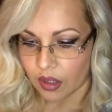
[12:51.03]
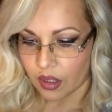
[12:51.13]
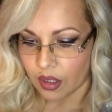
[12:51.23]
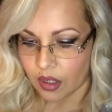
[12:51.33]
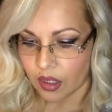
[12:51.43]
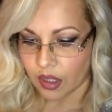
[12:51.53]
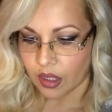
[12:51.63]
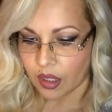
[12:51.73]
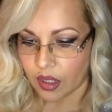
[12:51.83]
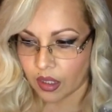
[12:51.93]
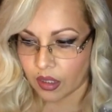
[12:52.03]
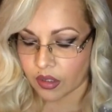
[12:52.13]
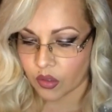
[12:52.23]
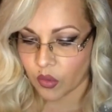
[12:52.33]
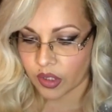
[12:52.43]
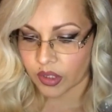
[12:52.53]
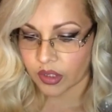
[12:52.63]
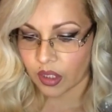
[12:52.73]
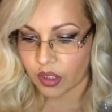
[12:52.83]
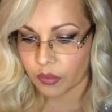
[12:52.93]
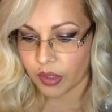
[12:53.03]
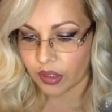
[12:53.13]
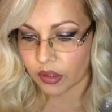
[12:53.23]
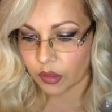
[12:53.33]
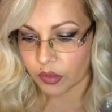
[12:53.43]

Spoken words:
And I also wanted to talk about a couple of things